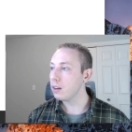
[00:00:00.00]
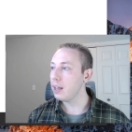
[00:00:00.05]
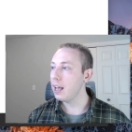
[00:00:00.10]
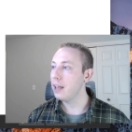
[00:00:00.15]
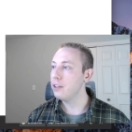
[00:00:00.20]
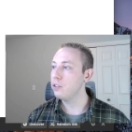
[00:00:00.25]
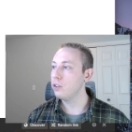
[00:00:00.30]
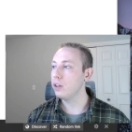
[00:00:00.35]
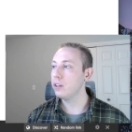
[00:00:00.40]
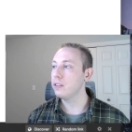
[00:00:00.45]

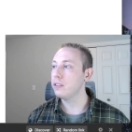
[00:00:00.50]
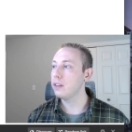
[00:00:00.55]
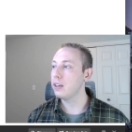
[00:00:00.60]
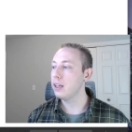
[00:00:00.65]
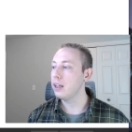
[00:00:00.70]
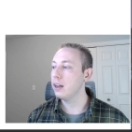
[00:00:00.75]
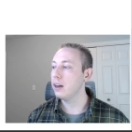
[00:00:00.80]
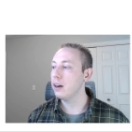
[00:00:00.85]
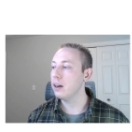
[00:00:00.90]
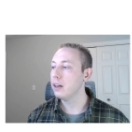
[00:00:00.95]
As you can see
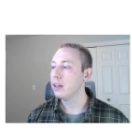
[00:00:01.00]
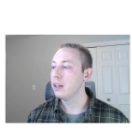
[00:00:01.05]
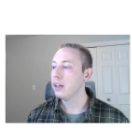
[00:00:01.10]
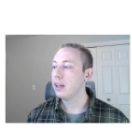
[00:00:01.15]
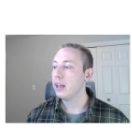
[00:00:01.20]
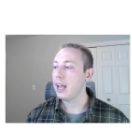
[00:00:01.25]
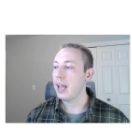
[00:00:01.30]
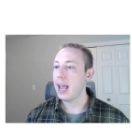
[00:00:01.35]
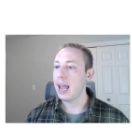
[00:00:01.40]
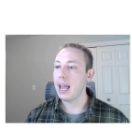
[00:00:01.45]
here,
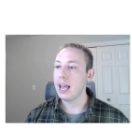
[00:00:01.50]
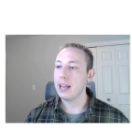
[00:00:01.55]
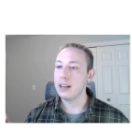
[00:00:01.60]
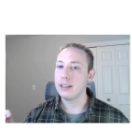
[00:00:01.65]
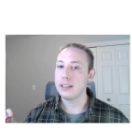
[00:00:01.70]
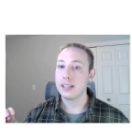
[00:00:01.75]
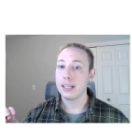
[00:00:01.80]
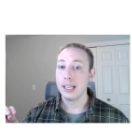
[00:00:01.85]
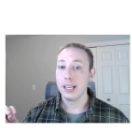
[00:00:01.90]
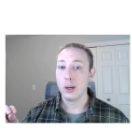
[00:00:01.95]

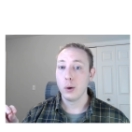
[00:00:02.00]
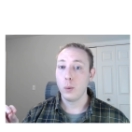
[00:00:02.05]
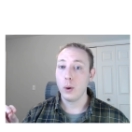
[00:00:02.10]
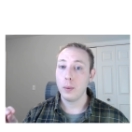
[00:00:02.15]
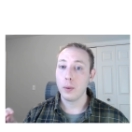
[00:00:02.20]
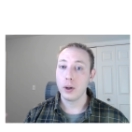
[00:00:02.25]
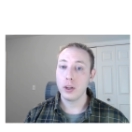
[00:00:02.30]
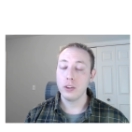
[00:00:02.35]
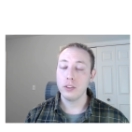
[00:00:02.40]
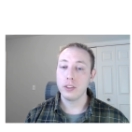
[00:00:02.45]
and we
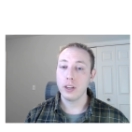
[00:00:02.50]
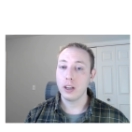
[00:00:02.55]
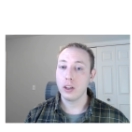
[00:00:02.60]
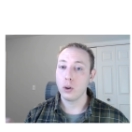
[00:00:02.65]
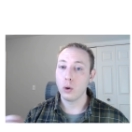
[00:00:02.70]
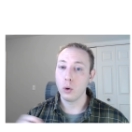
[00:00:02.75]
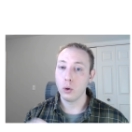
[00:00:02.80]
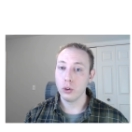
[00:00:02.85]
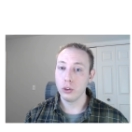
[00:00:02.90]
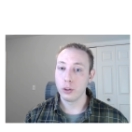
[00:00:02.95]
were using
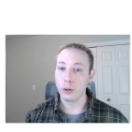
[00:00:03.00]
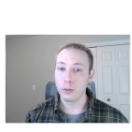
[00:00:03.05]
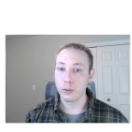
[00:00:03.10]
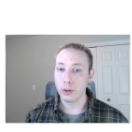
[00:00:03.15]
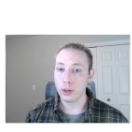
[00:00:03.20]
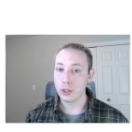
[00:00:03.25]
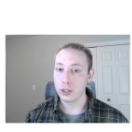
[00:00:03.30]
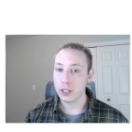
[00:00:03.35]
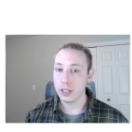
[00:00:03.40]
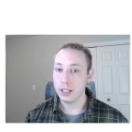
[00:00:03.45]
an older
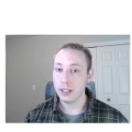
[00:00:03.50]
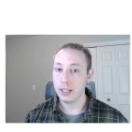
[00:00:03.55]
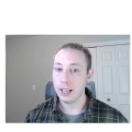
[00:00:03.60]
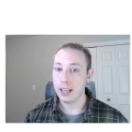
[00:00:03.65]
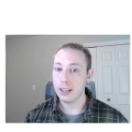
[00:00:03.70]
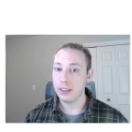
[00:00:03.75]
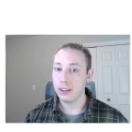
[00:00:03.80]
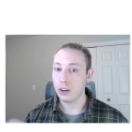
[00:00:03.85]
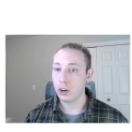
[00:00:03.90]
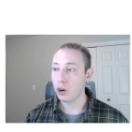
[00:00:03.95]
version
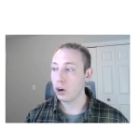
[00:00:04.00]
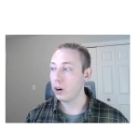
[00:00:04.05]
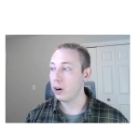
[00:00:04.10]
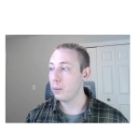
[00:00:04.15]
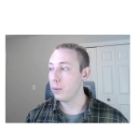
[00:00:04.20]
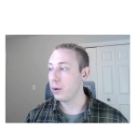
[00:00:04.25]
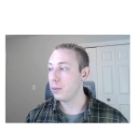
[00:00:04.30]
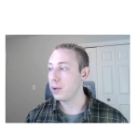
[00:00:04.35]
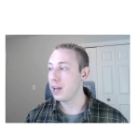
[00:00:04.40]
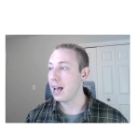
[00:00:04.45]
than the
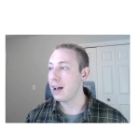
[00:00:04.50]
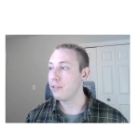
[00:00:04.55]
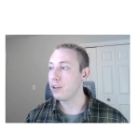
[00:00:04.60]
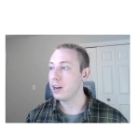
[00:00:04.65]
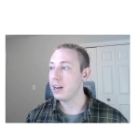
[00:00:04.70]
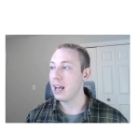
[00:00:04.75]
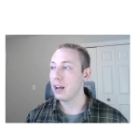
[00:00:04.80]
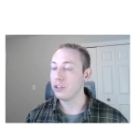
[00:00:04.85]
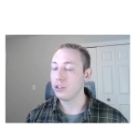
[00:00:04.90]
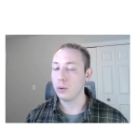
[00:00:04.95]
current one we have right now.